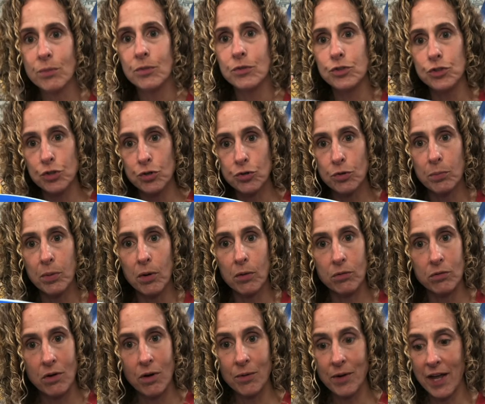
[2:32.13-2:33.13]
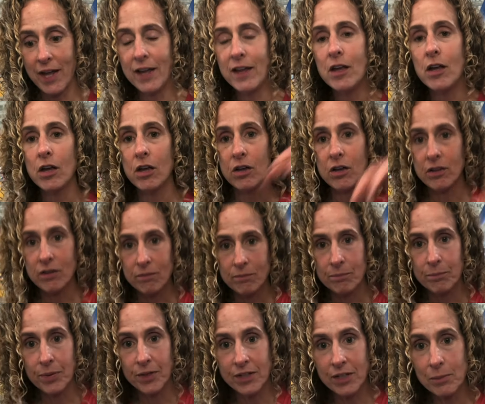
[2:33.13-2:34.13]
Noodleboat, okay?
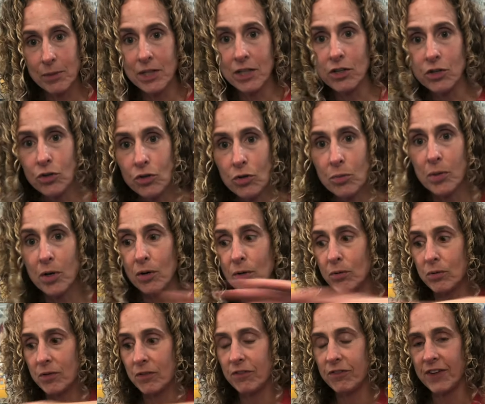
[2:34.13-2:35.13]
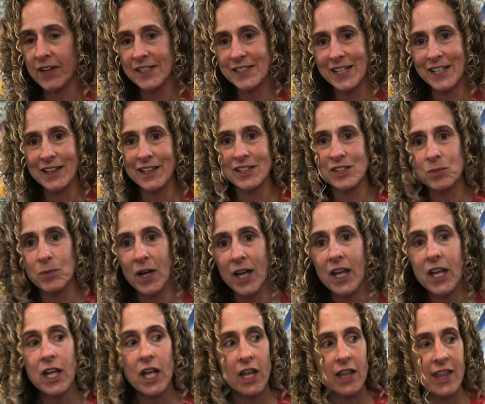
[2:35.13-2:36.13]
Put them in the Noodleboat facing this way.
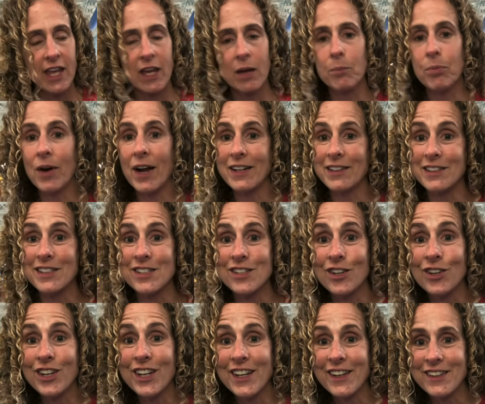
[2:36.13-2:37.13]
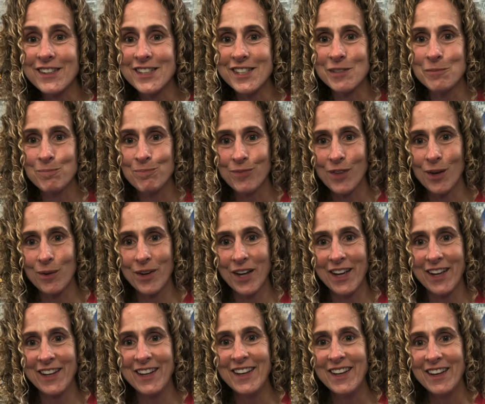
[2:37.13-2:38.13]
They can practice their kicks,
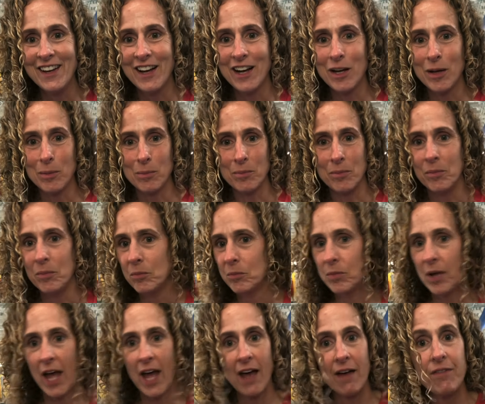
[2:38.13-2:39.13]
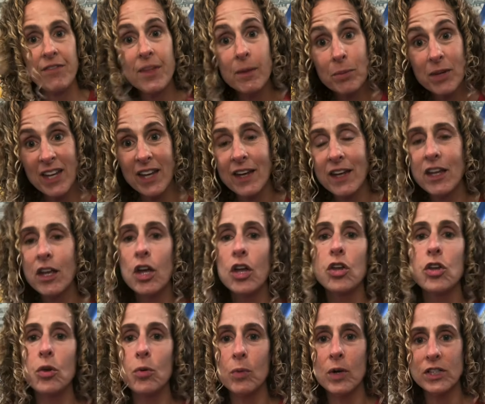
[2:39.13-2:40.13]
okay? Have them kick.
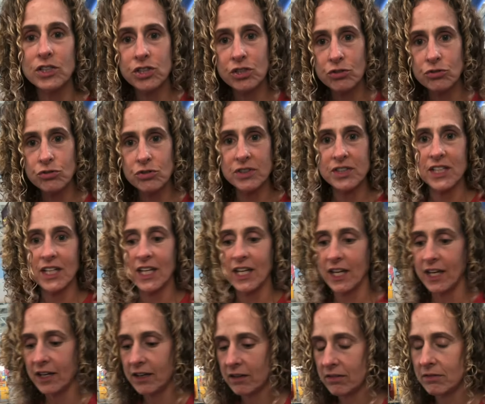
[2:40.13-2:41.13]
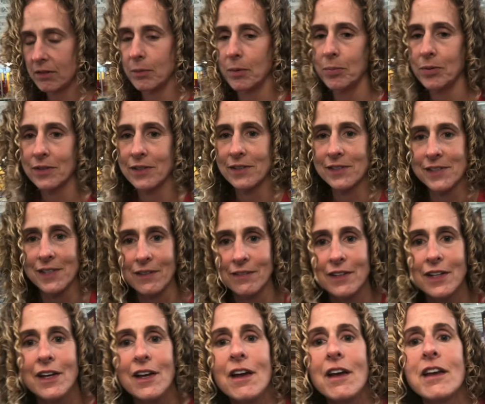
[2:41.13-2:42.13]
You want children to kick. Let me put this down.
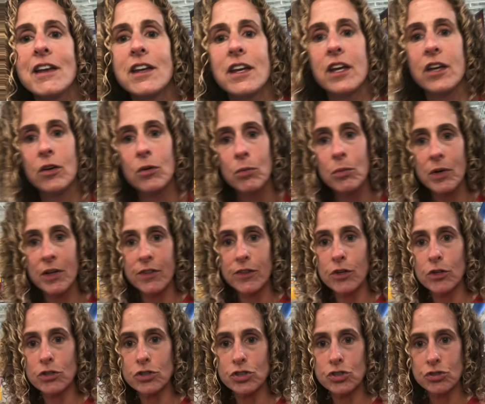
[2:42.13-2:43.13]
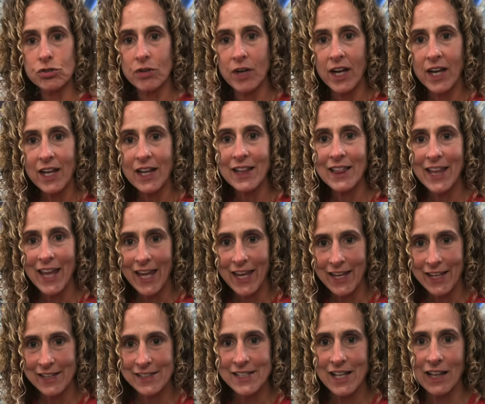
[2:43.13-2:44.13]
Kick with your straight
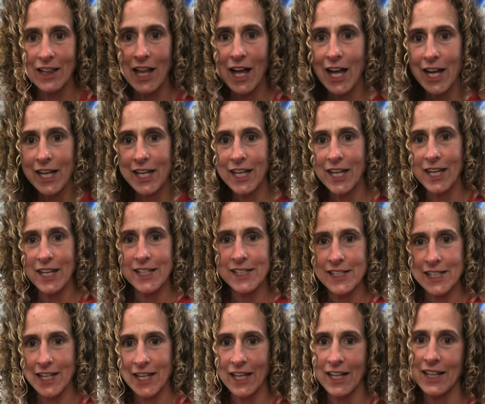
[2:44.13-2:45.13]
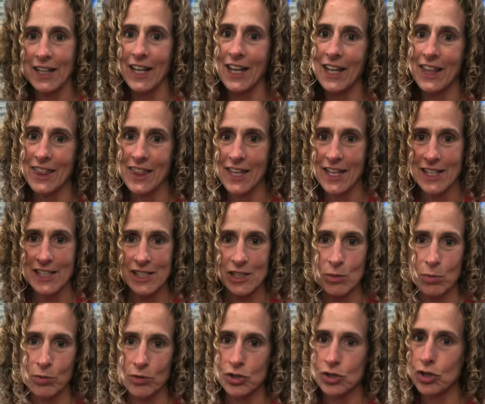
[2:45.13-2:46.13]
legs. A lot of kids kick like this.
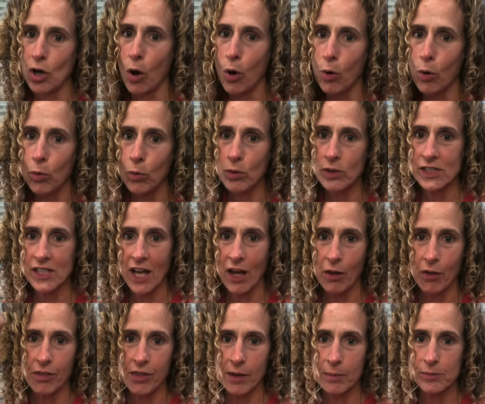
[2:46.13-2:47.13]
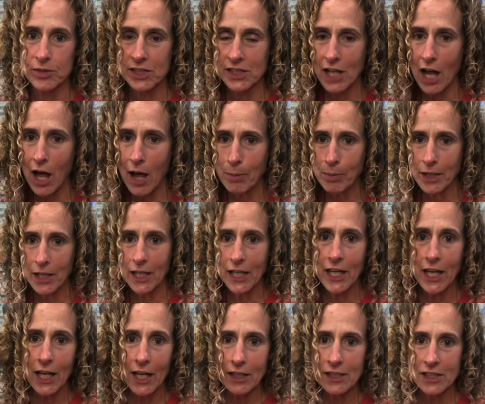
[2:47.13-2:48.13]
Don't tell them, stop
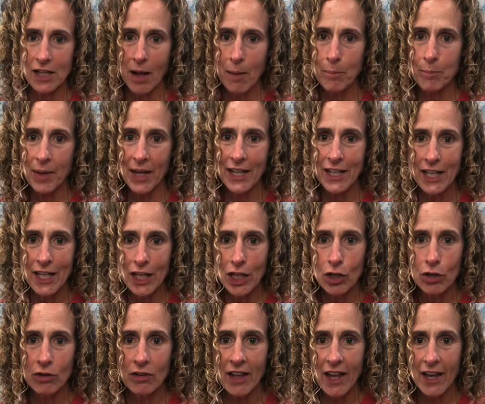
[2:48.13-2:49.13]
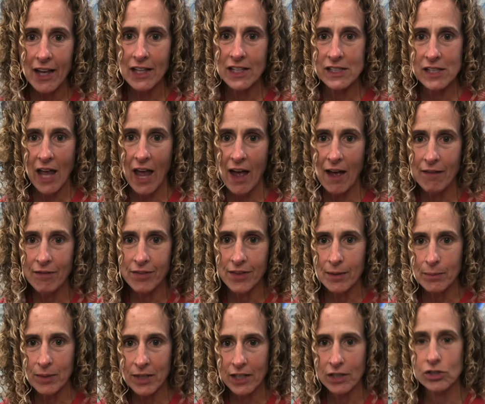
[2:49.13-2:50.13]
kicking, stop bending your legs. Have them
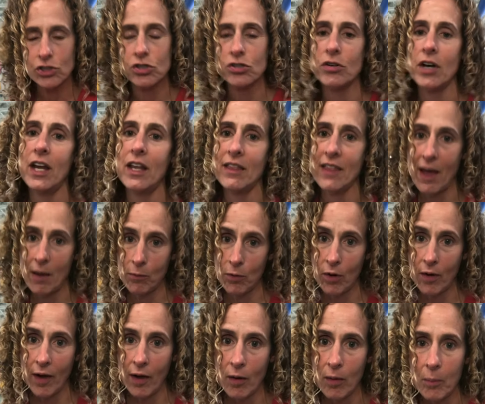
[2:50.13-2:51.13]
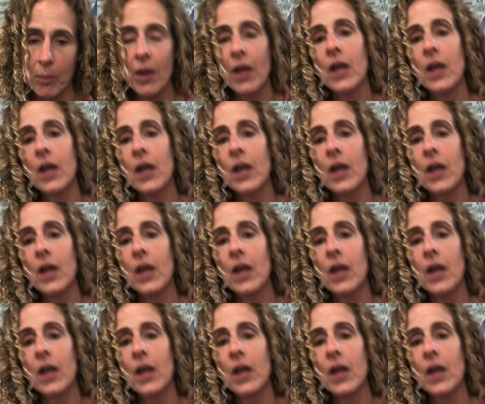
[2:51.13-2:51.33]
kick straight. That will help.